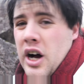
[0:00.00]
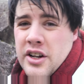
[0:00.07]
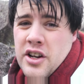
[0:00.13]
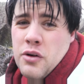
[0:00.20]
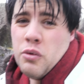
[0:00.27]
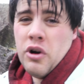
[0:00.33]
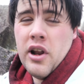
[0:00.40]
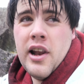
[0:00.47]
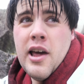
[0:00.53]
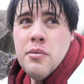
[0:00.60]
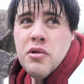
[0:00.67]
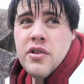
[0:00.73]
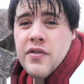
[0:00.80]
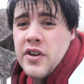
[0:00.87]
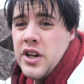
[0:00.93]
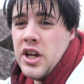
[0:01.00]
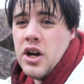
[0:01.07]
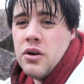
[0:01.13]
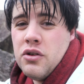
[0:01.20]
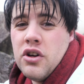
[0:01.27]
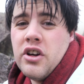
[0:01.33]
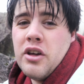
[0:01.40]
I did want to label the
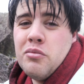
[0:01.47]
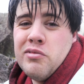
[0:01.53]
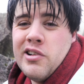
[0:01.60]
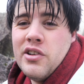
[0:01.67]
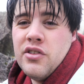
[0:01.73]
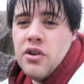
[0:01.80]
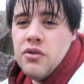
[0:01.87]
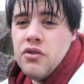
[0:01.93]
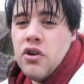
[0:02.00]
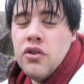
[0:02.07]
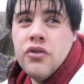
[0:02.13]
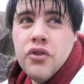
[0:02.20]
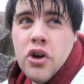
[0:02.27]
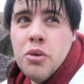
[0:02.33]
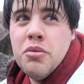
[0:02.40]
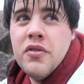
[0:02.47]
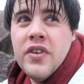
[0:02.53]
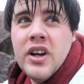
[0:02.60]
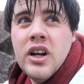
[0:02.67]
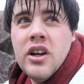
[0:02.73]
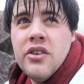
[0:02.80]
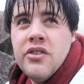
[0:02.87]
video cooking burritos on top of
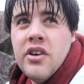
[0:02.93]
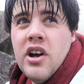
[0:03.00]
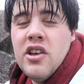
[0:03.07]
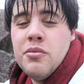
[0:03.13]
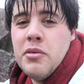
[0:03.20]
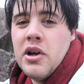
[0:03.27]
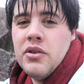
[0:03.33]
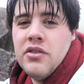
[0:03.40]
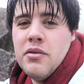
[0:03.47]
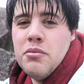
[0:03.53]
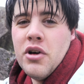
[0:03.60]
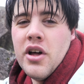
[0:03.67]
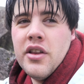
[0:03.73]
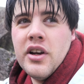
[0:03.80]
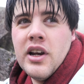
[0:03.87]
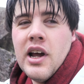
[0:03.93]
England's highest mountain, but I think